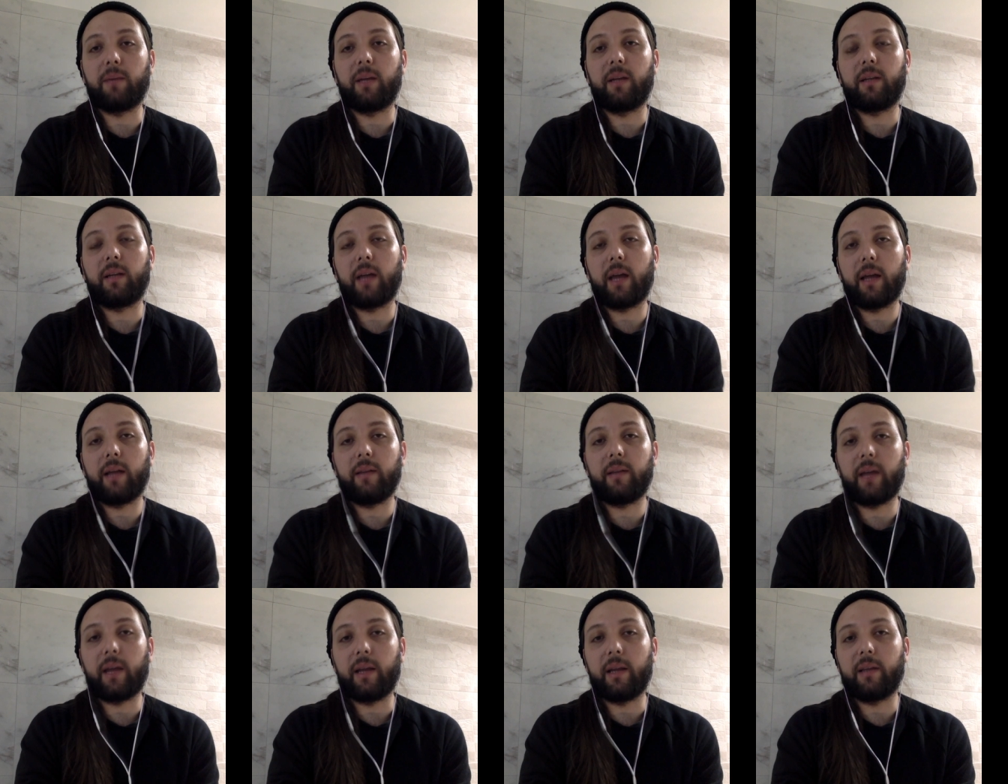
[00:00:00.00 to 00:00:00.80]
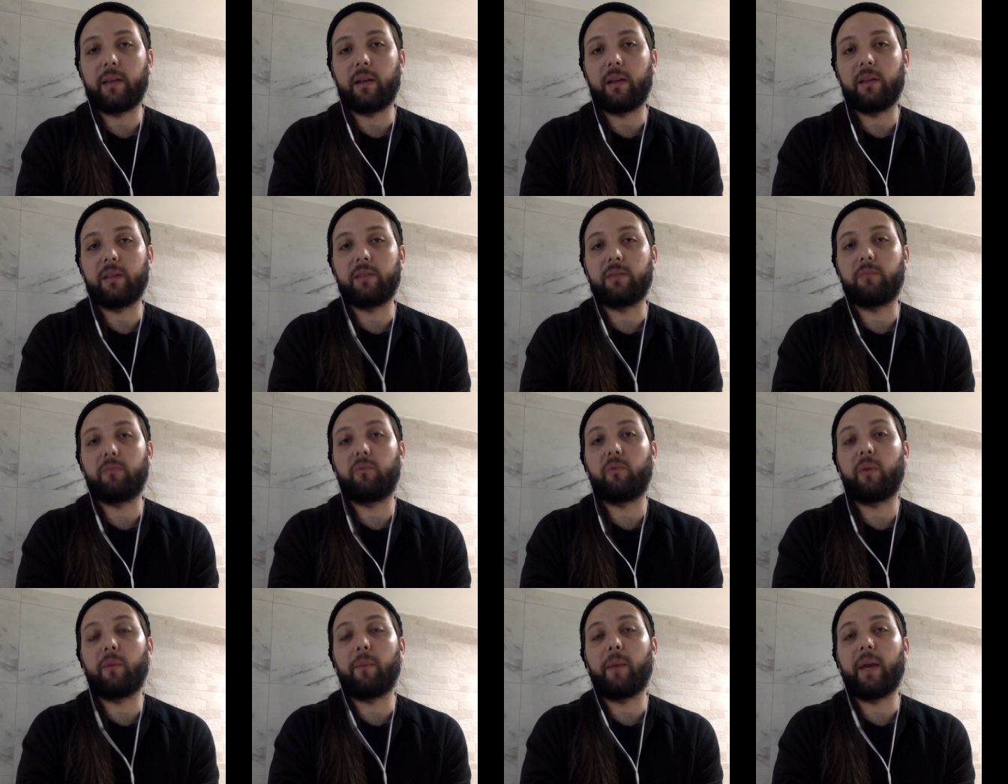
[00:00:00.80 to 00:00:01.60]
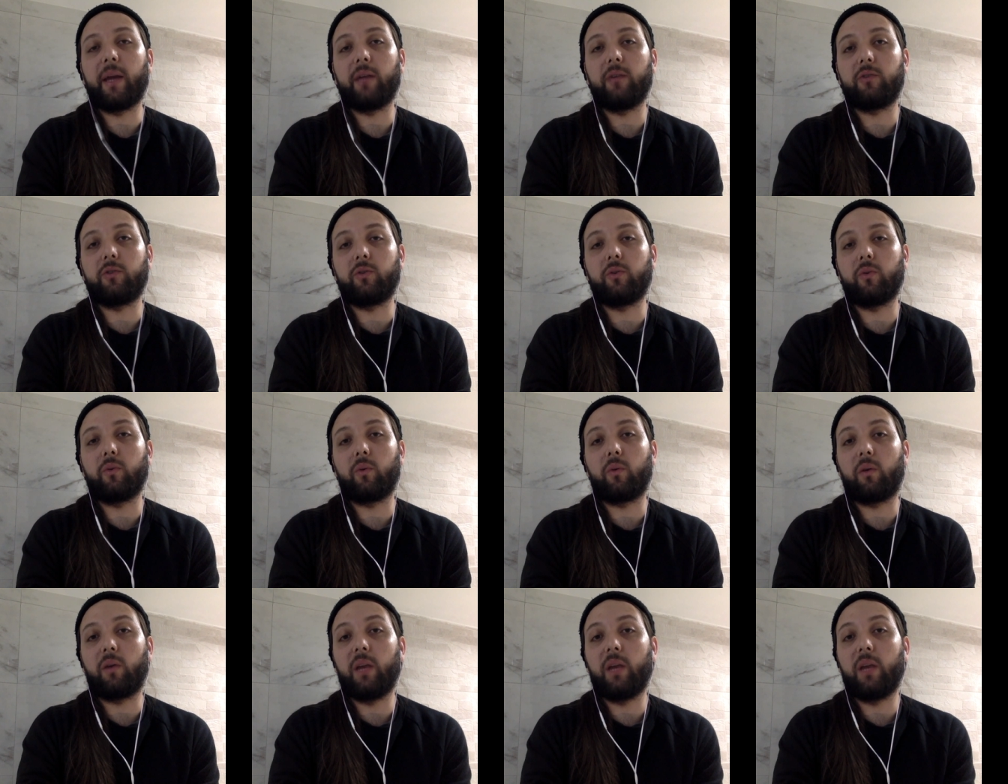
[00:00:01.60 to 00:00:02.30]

and antinatalism remain two